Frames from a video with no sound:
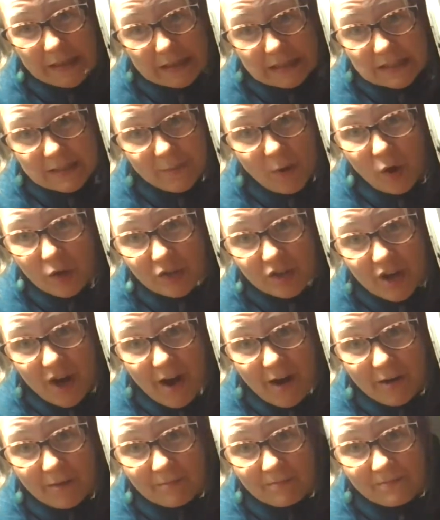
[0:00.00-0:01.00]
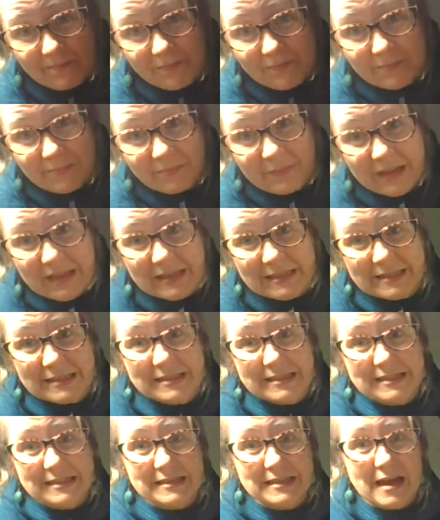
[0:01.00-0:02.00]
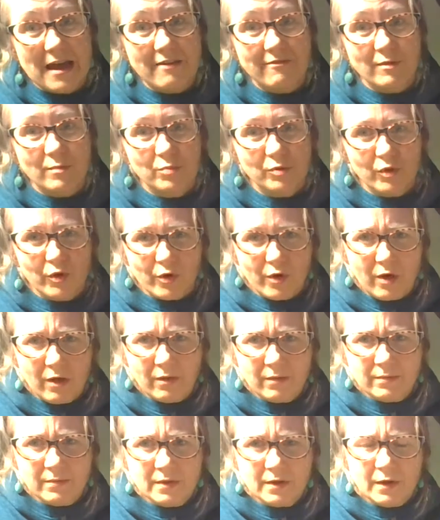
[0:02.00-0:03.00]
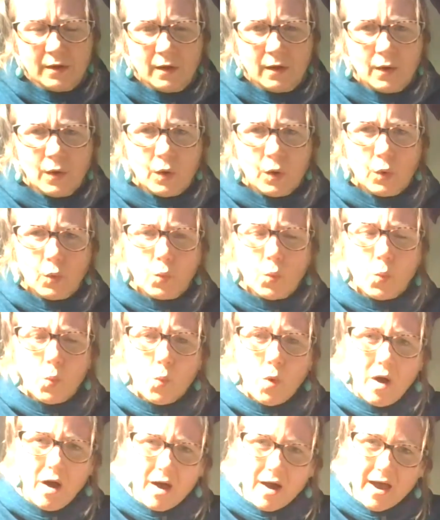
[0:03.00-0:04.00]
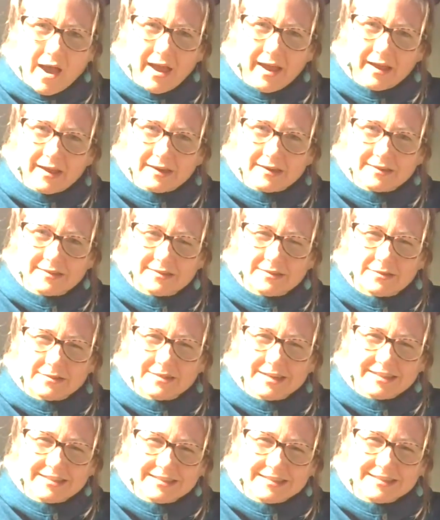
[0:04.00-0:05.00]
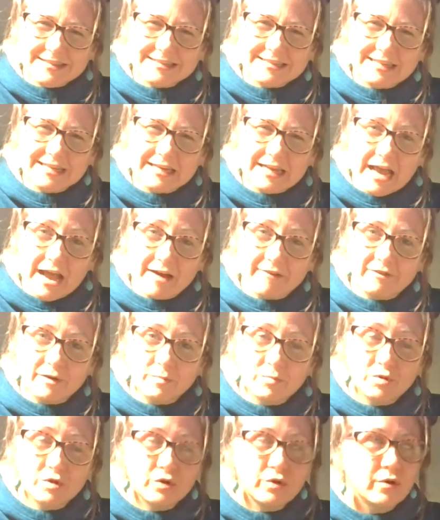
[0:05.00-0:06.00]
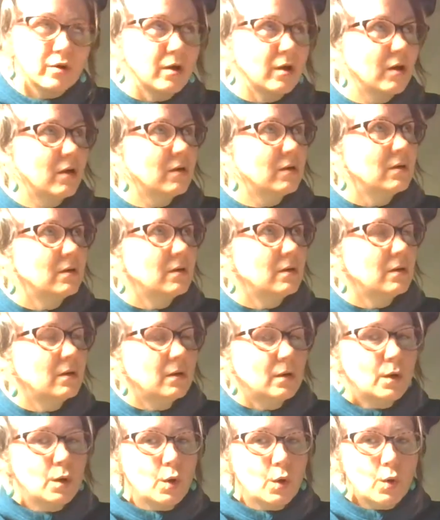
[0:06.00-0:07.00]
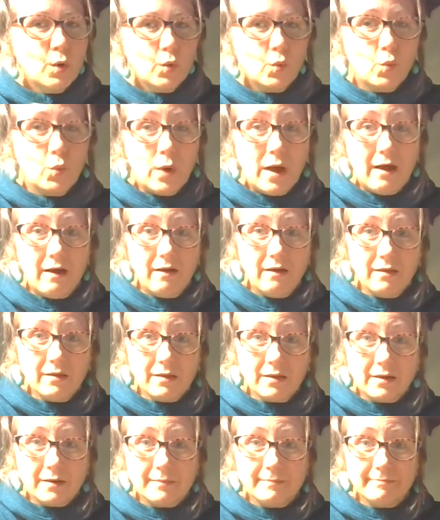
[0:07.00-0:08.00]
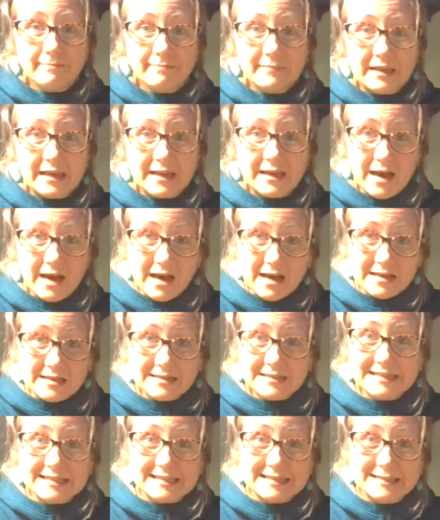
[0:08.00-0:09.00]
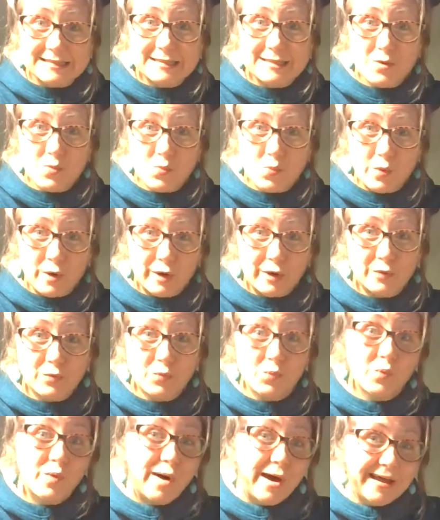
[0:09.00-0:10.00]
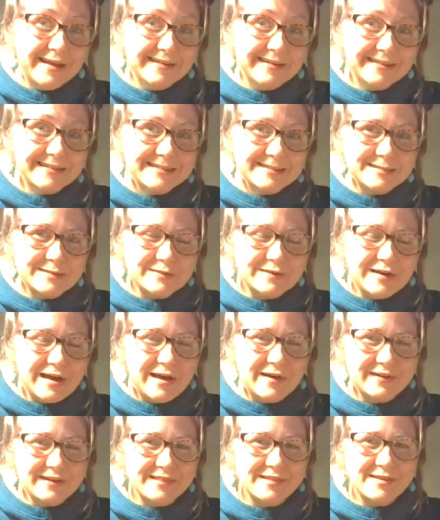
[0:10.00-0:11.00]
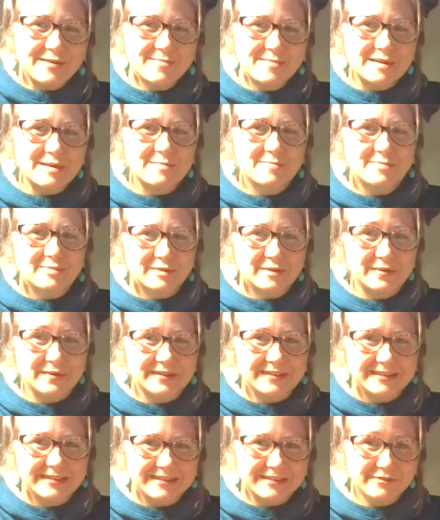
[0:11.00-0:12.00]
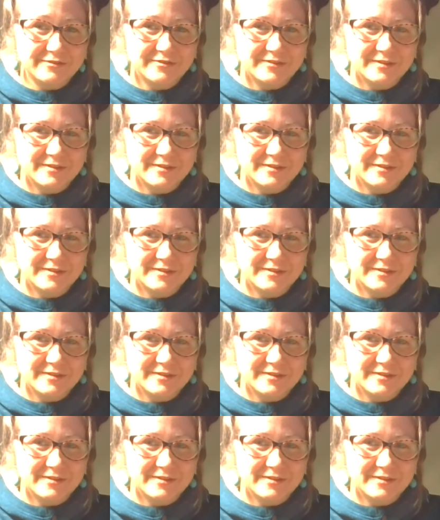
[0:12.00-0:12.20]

a small chart because it doesn't have a plural. Why doesn't it have a plural? Well, because it's the word one. So how can there be a plural of